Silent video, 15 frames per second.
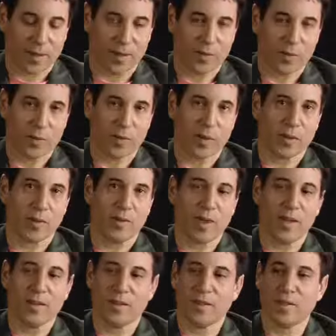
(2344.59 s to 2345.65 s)
It was written
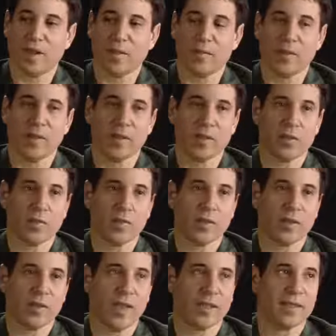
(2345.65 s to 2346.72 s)
around the time when Nixon
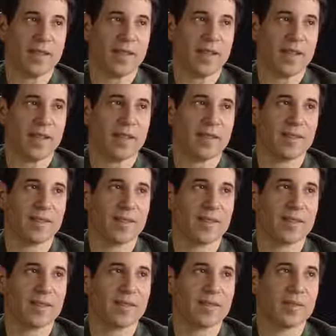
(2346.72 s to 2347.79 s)
was elected and
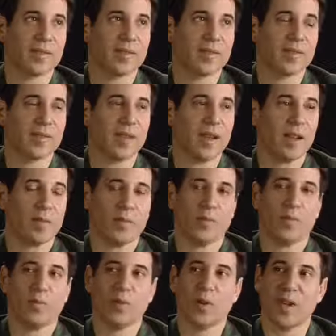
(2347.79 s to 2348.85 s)
I was
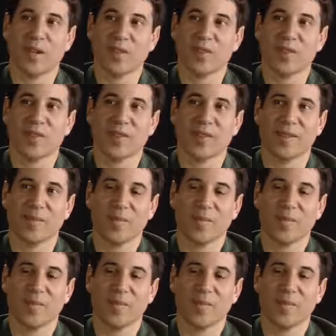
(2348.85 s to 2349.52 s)
depressed.